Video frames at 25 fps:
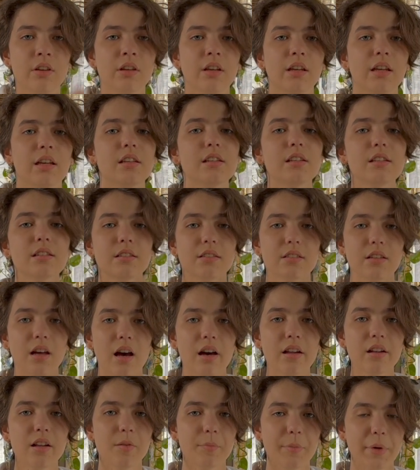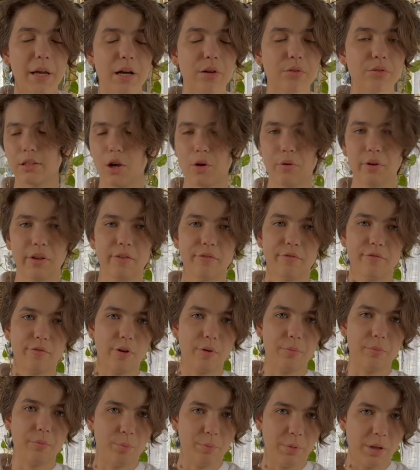It is not about going
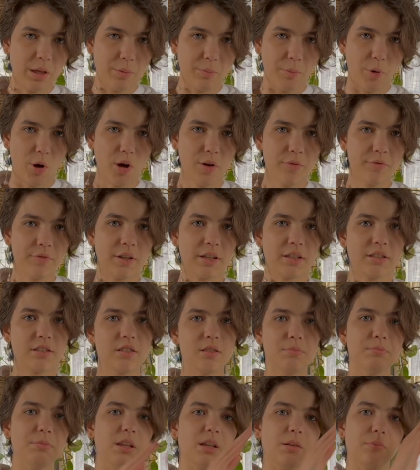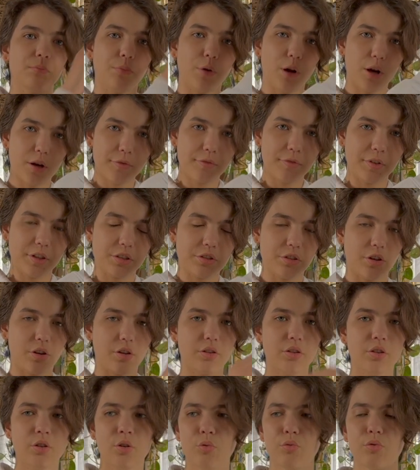from being perfect to being
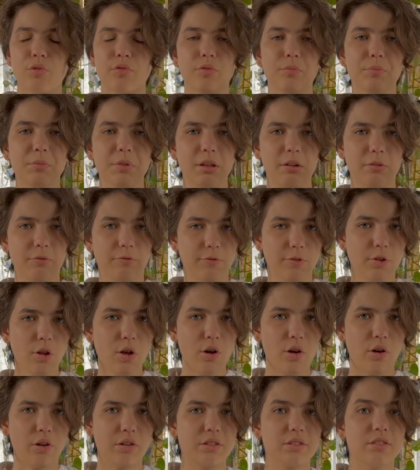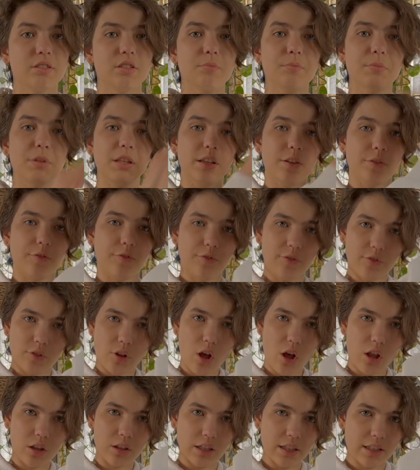perfecter, or from being flawed to being
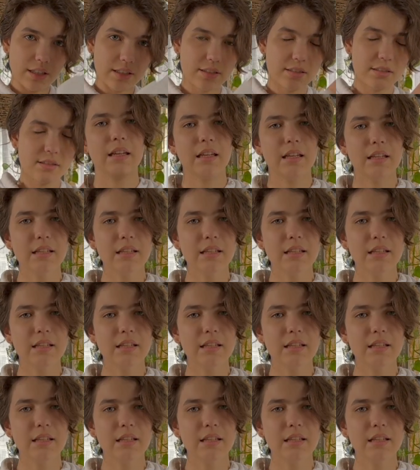flawless.